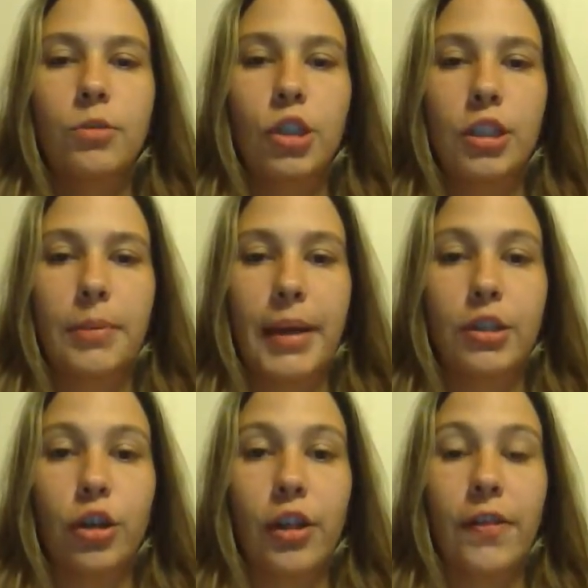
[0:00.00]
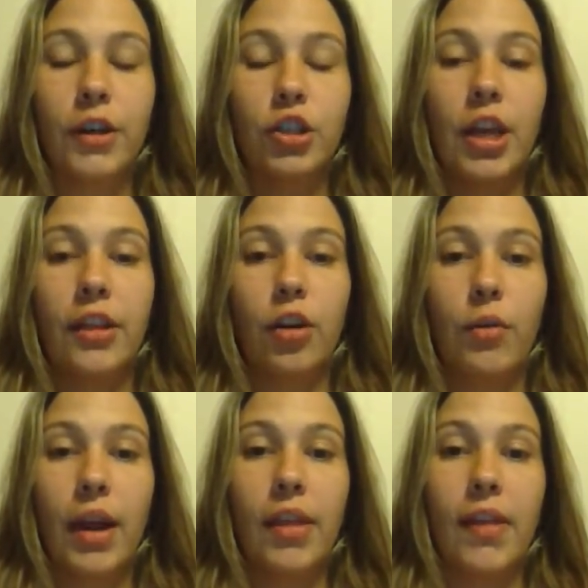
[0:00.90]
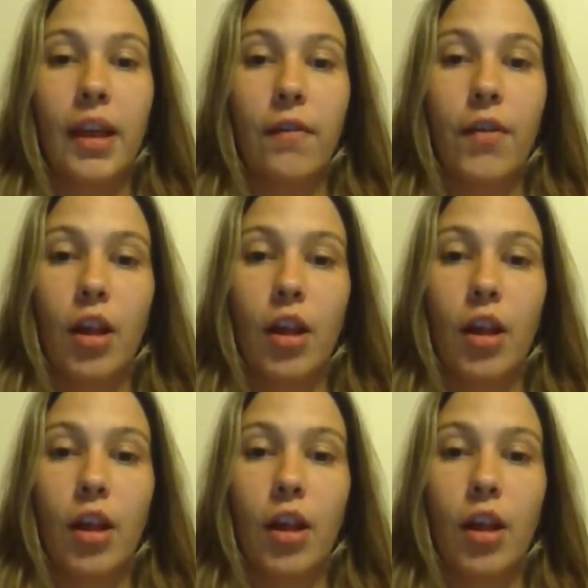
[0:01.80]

just to make sure that there's nothing around that they could